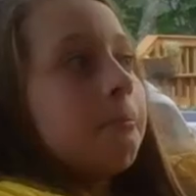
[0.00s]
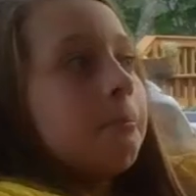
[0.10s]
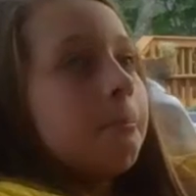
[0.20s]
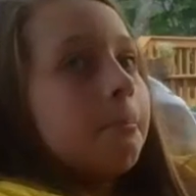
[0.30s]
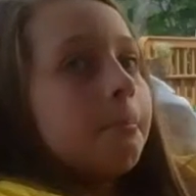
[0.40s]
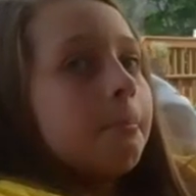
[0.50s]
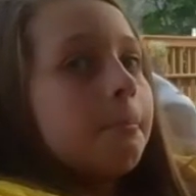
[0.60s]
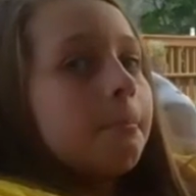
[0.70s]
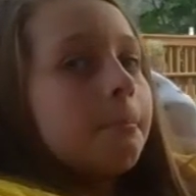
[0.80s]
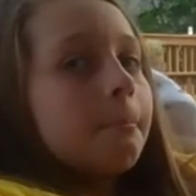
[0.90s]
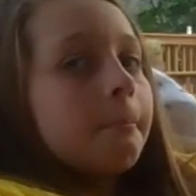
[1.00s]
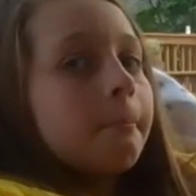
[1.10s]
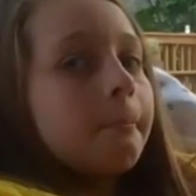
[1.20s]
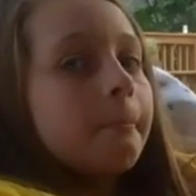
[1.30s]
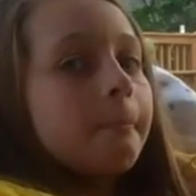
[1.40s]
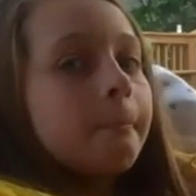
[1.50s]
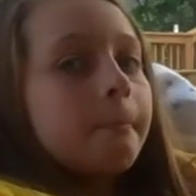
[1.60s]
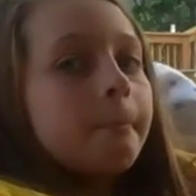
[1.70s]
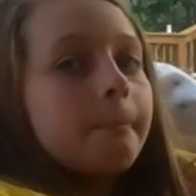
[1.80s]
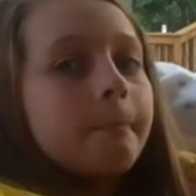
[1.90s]

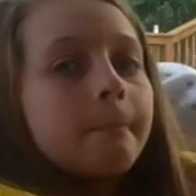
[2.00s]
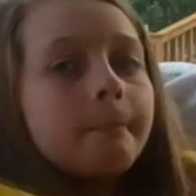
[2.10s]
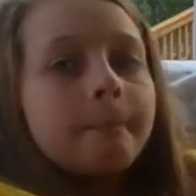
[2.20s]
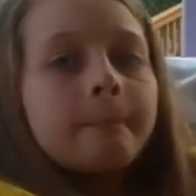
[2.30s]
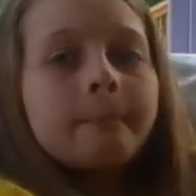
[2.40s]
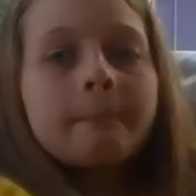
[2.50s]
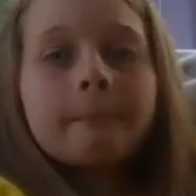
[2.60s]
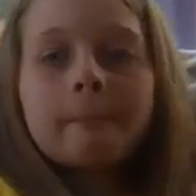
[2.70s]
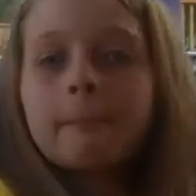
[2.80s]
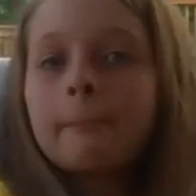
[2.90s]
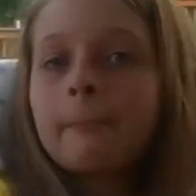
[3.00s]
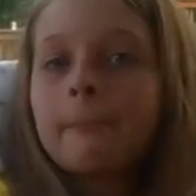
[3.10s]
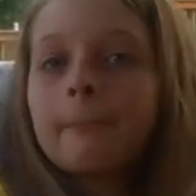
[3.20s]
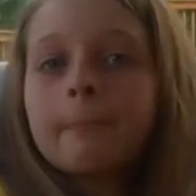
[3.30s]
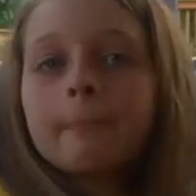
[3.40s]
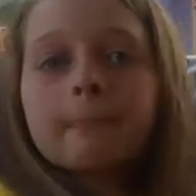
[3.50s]
[no speech]